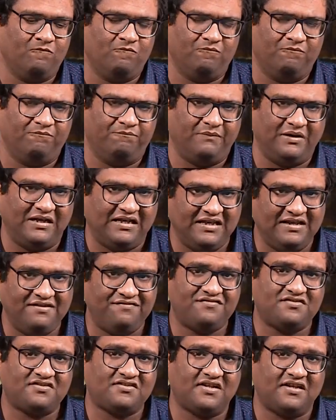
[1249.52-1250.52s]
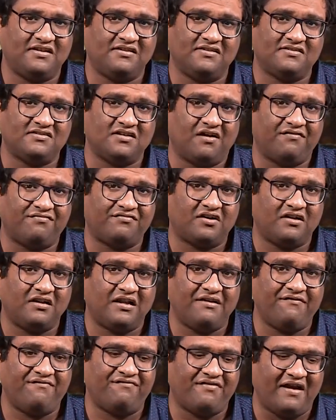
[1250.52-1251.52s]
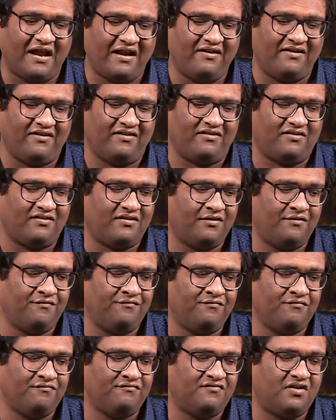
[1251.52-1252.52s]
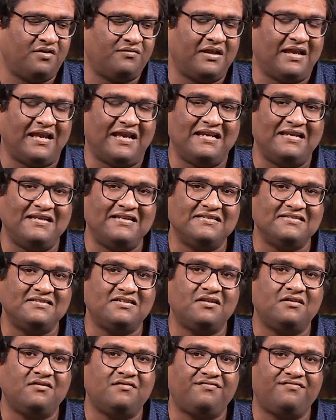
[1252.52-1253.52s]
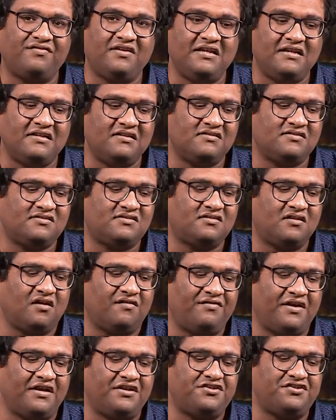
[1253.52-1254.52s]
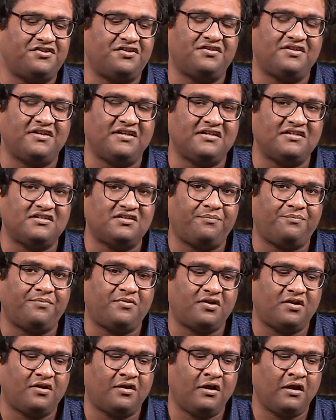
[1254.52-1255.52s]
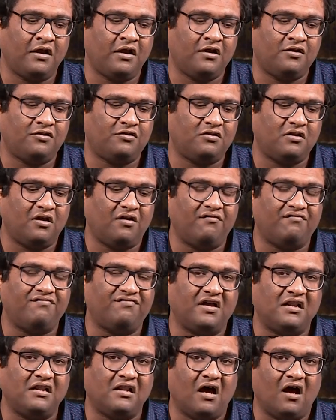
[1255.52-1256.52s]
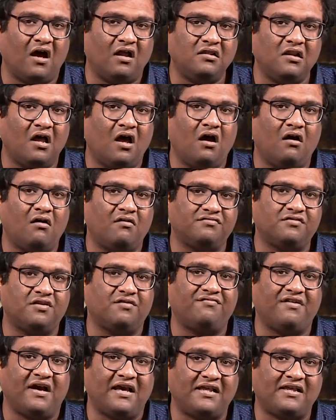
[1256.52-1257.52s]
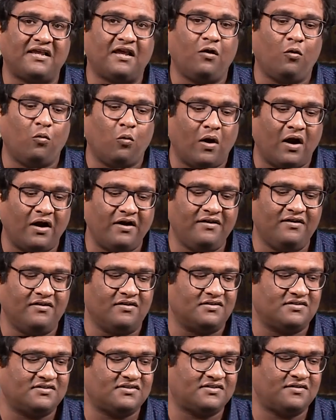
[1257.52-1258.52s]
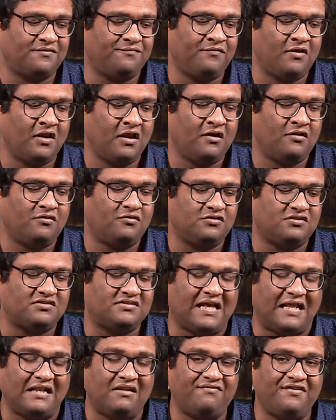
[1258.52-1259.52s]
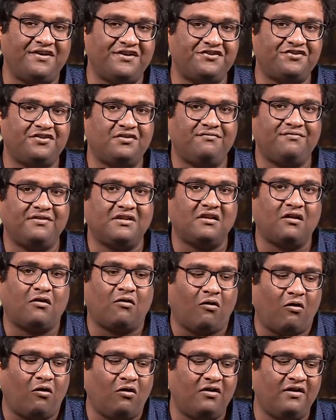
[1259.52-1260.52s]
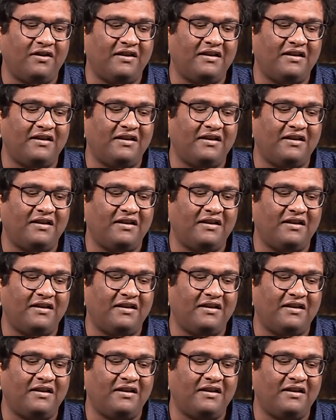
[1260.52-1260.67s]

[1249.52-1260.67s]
Beliefs in this afterlife varied from the Elysian fields of ancient Egypt to the Valhalla of the Viking warriors to salvation with God in